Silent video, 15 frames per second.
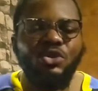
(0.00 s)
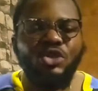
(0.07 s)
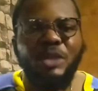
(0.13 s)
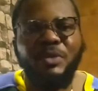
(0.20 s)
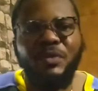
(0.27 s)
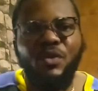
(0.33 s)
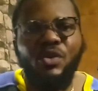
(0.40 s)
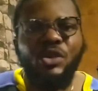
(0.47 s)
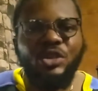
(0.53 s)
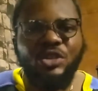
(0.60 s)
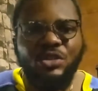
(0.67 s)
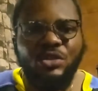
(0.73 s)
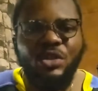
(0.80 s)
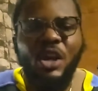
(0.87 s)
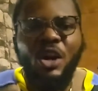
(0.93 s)
We'll just be
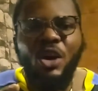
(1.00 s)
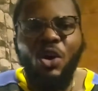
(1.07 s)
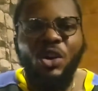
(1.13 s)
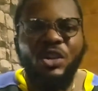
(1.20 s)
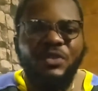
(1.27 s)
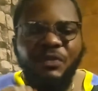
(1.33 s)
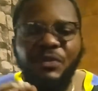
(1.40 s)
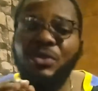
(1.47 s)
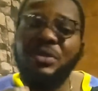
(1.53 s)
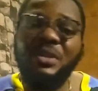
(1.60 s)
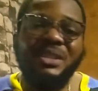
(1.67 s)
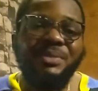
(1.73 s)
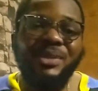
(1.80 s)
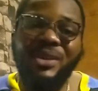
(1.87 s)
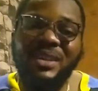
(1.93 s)
focusing on a few
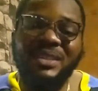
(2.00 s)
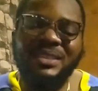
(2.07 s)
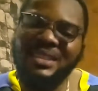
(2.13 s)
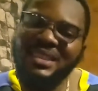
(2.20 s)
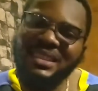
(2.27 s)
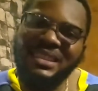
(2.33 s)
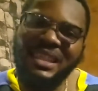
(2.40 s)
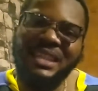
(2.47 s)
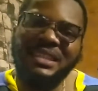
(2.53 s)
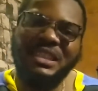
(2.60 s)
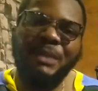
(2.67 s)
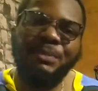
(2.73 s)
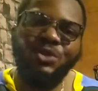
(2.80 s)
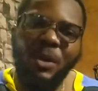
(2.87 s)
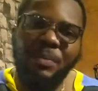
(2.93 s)
things because it's a
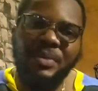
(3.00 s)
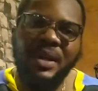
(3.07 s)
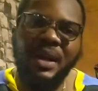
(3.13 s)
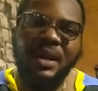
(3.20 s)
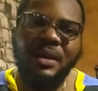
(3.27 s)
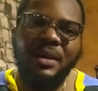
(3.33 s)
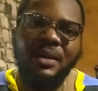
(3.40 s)
deep topic.